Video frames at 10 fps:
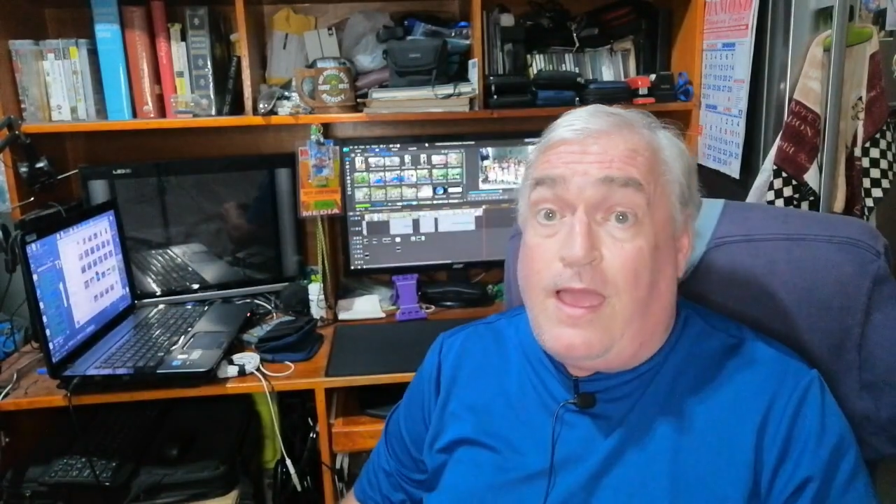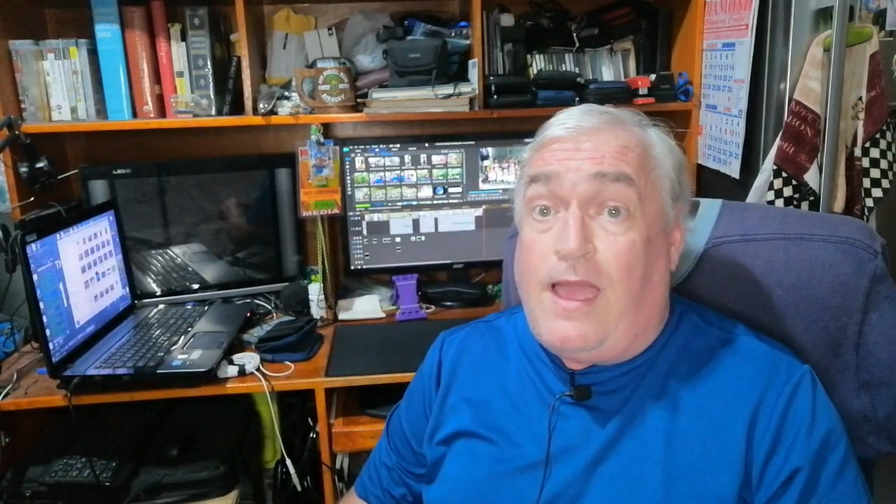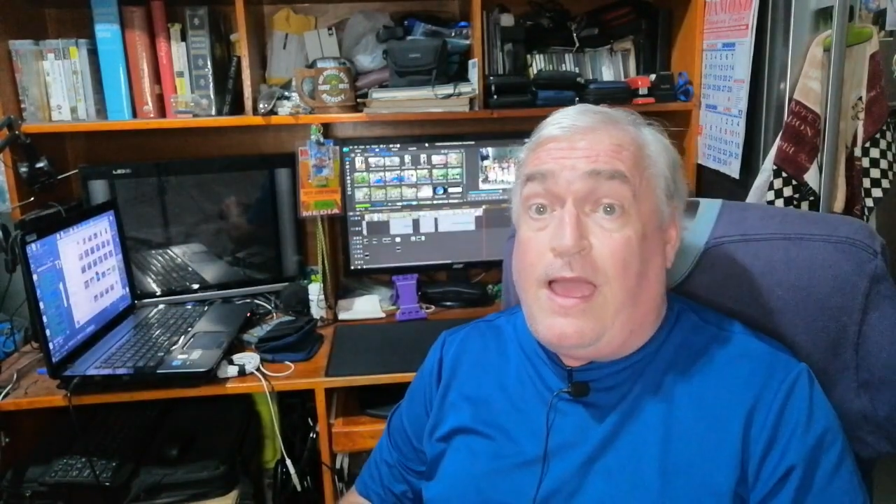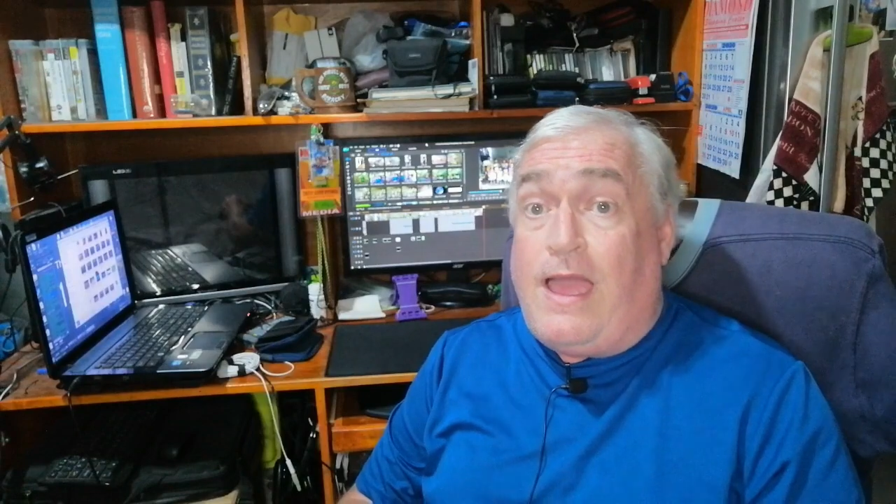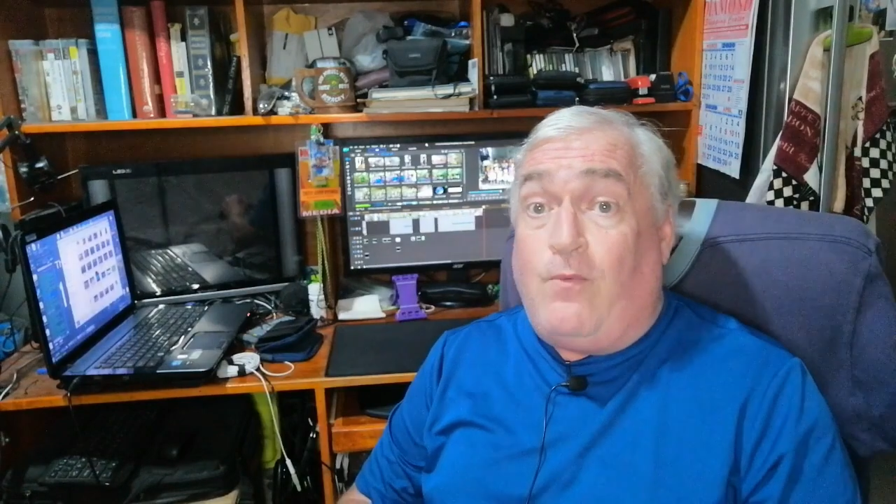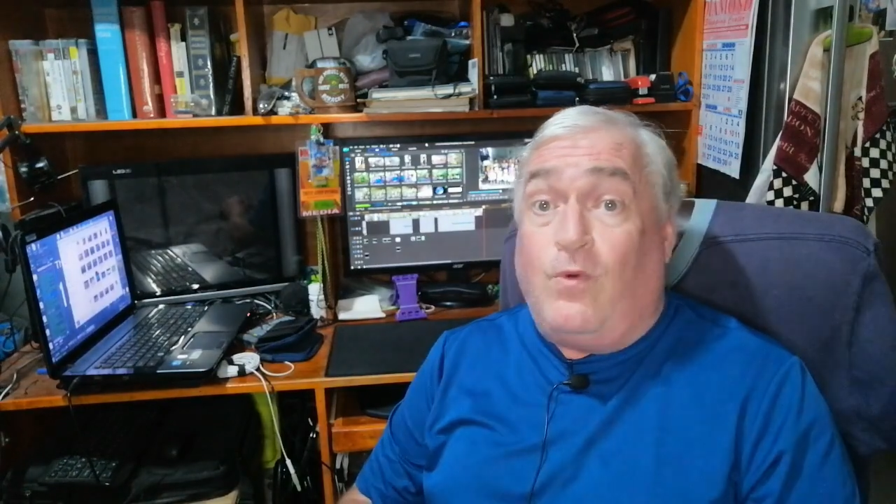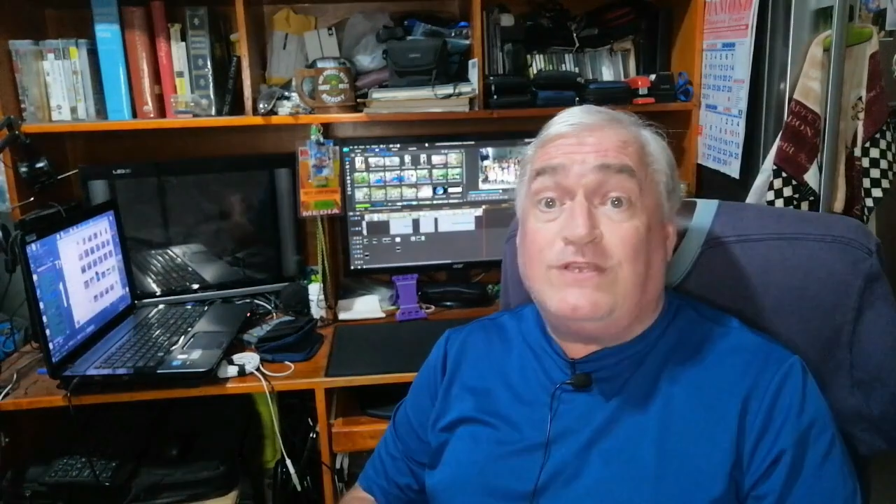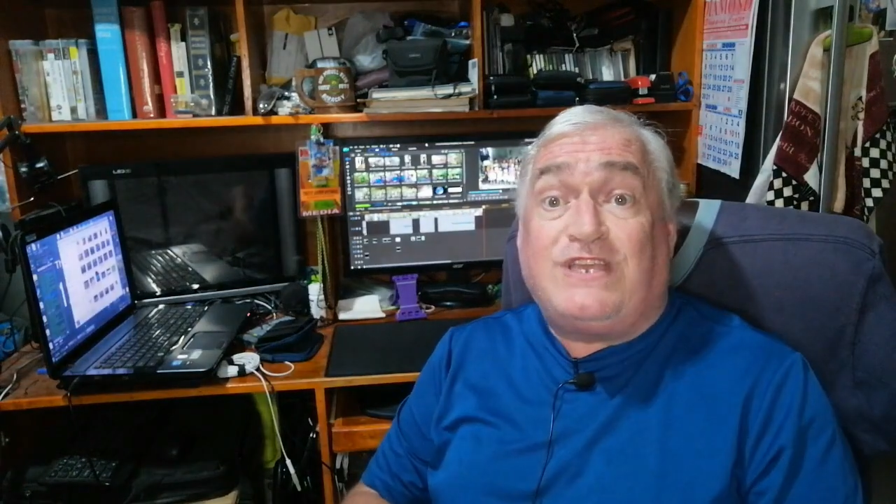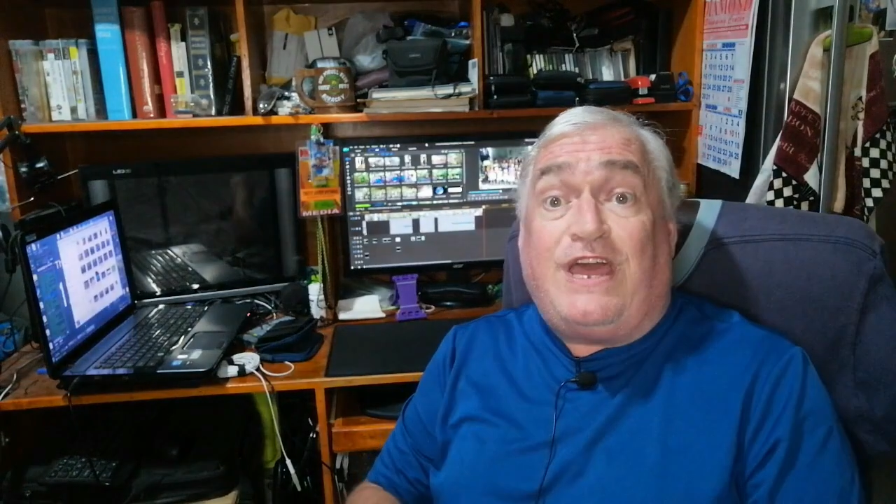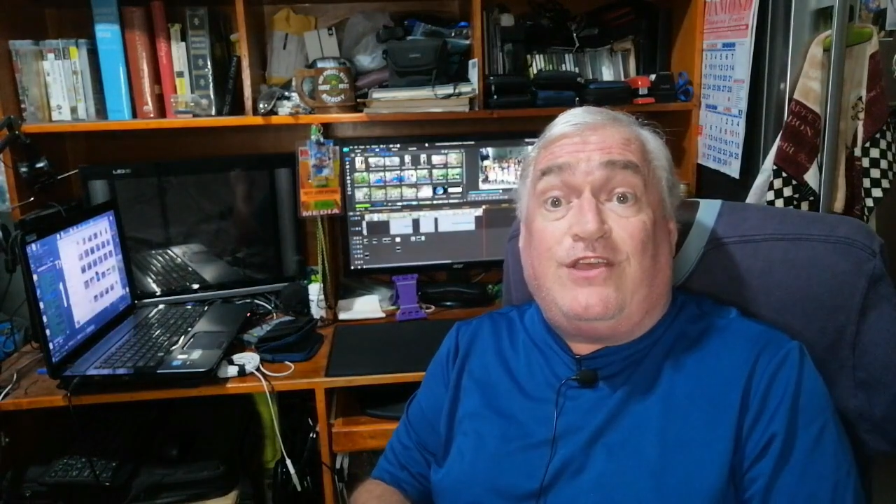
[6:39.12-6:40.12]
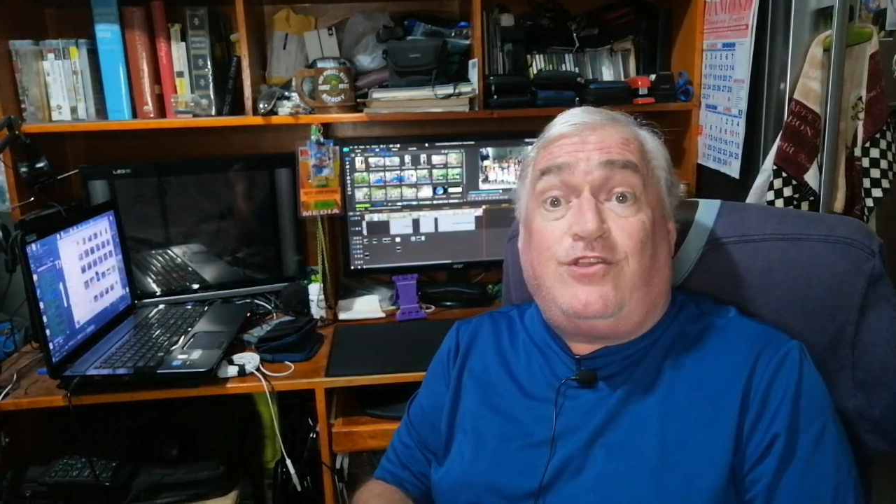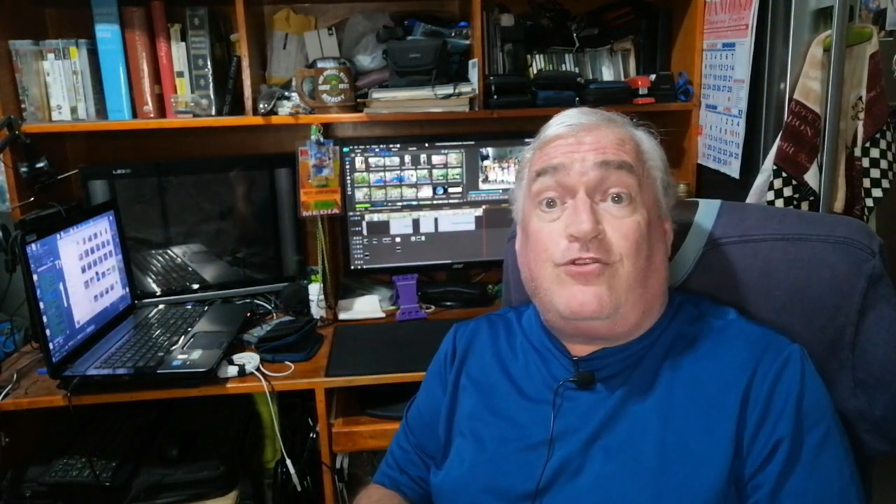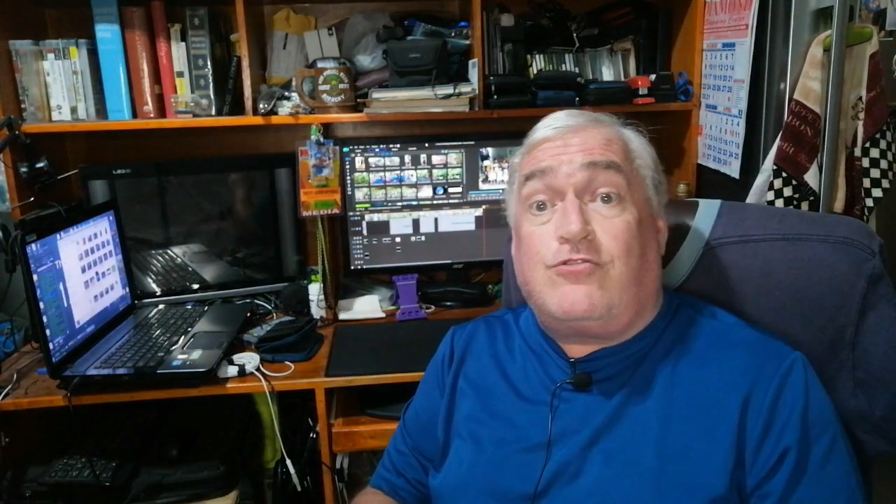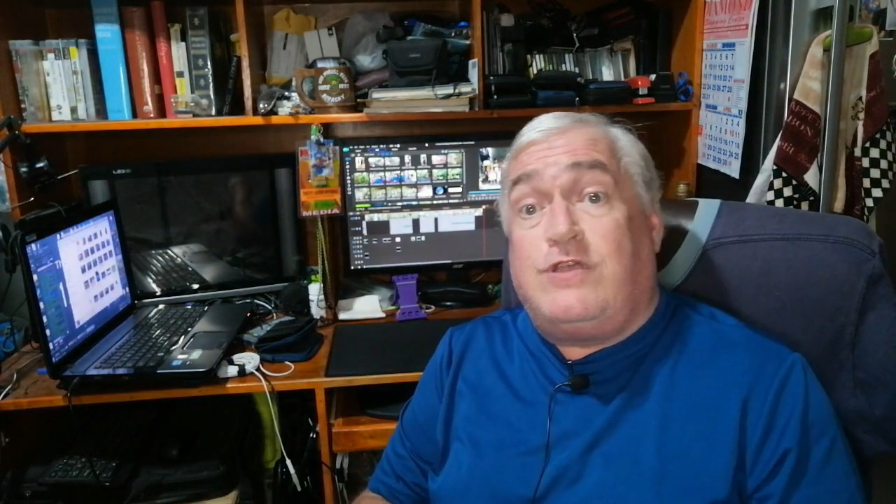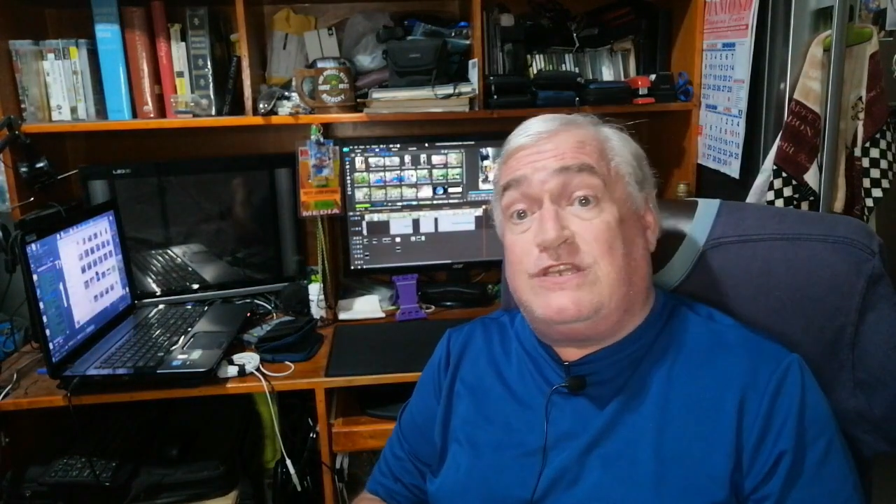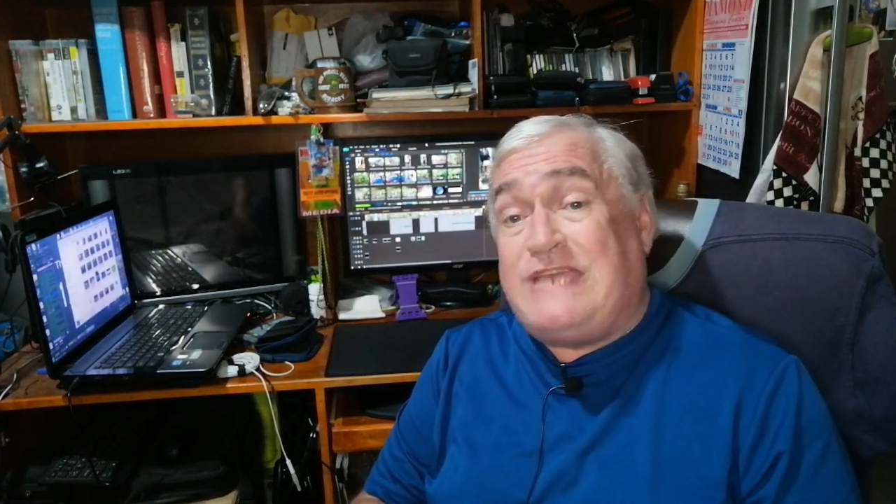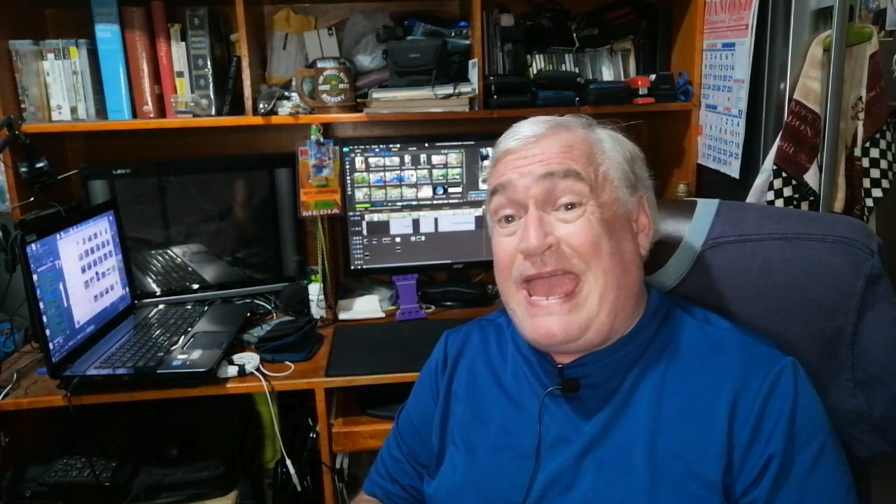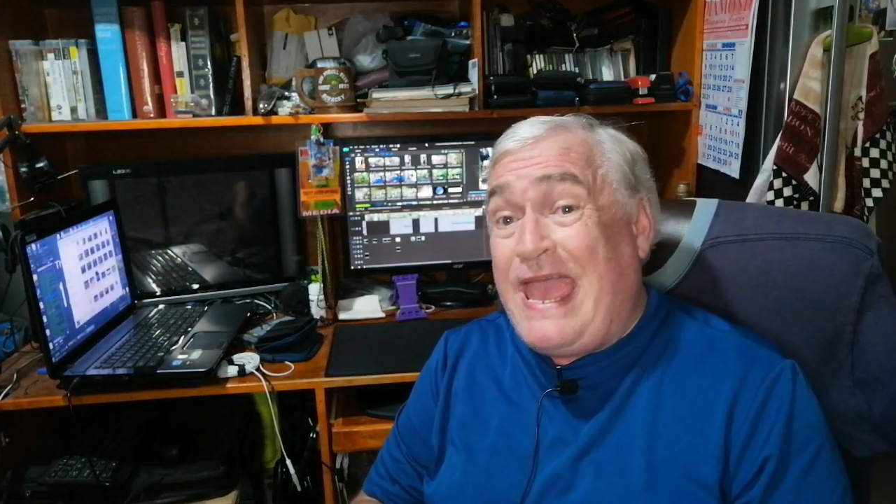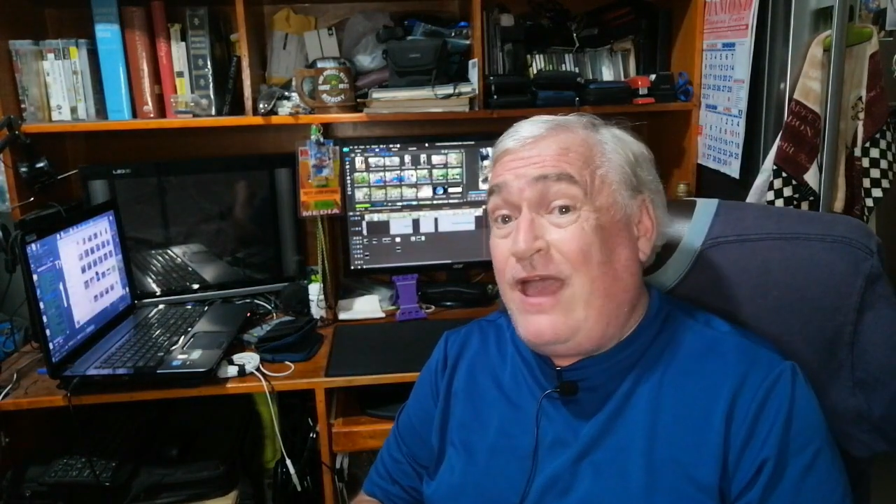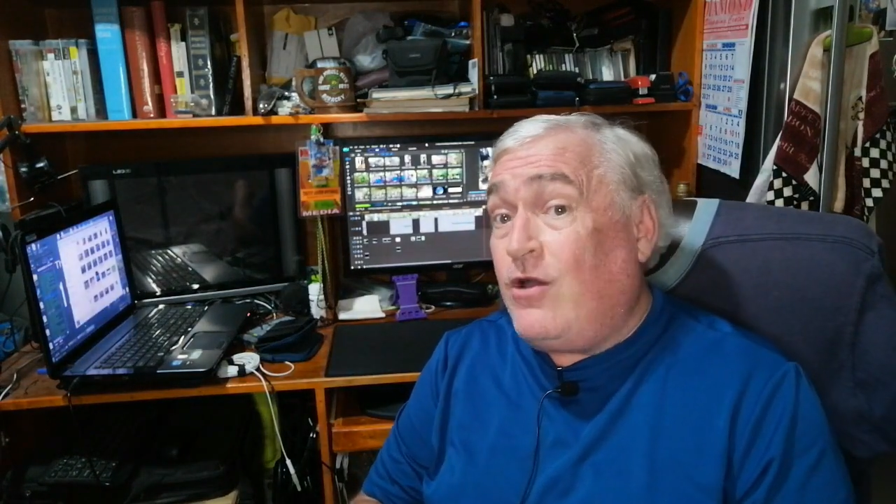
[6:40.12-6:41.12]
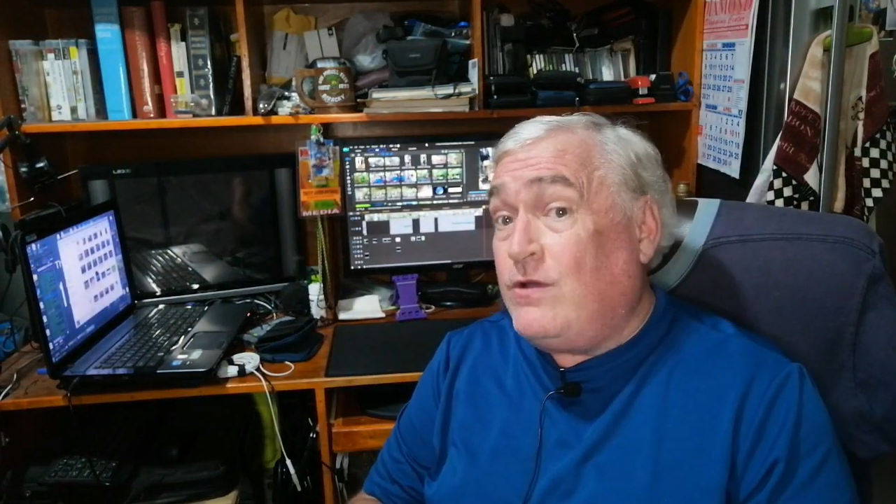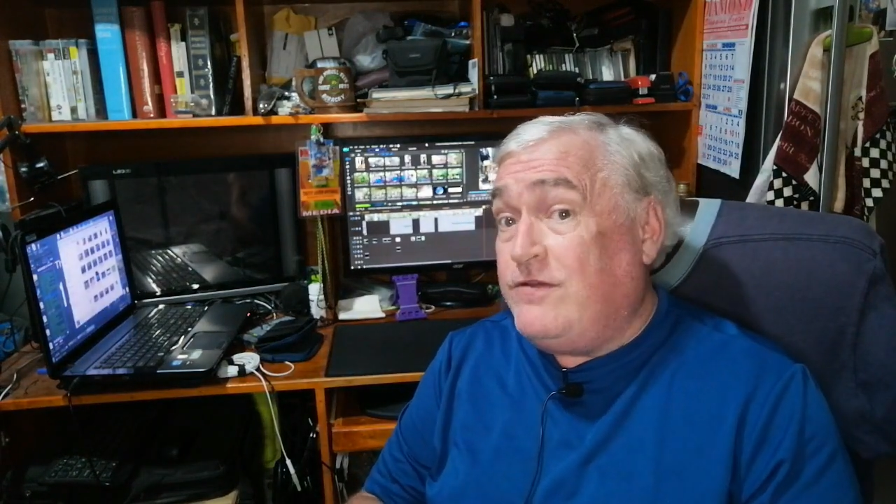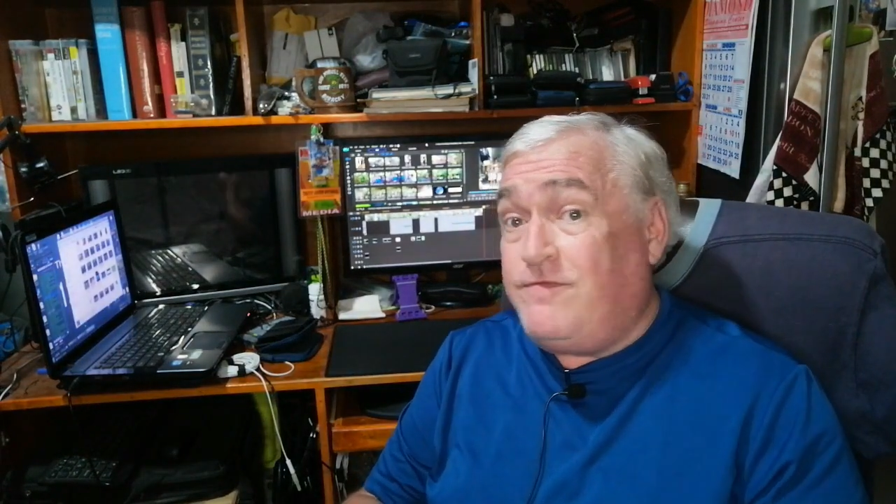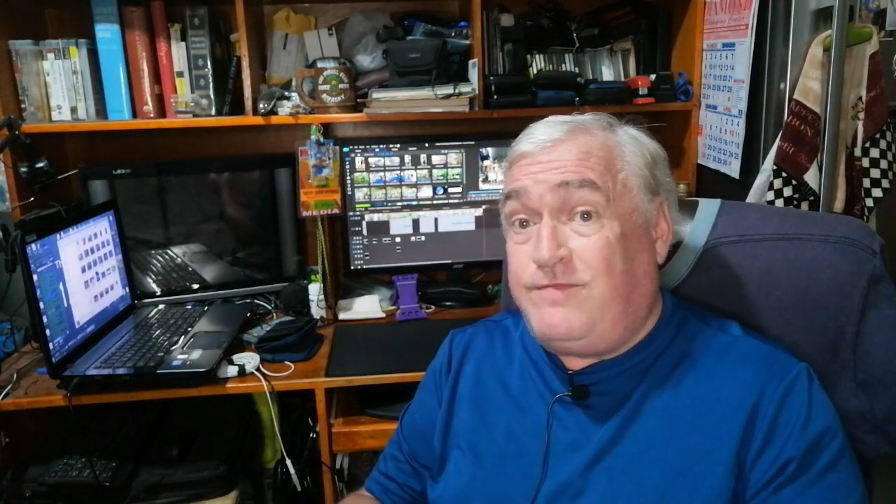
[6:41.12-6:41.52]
I was kind of curious how it